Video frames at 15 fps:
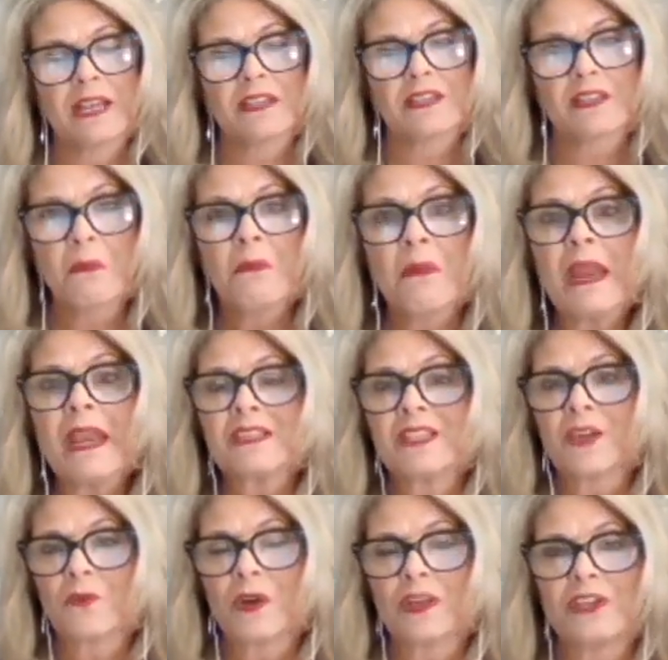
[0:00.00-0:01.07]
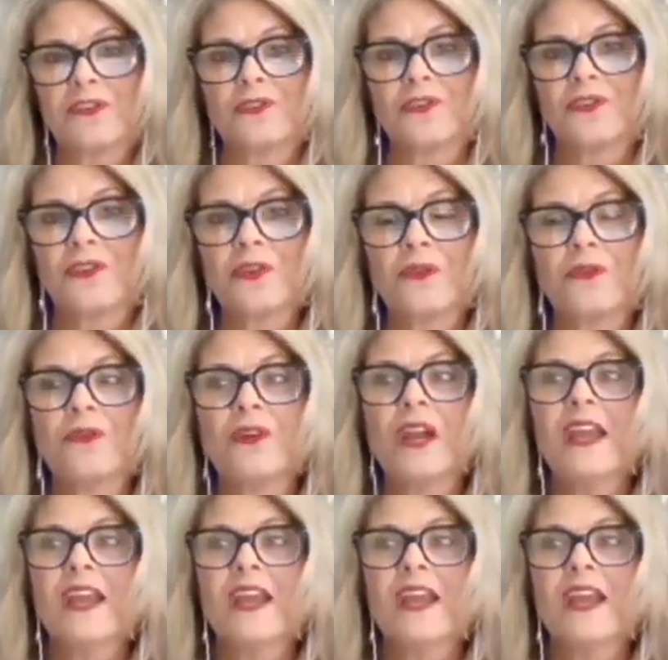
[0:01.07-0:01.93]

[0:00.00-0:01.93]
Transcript: It's amazing what you can do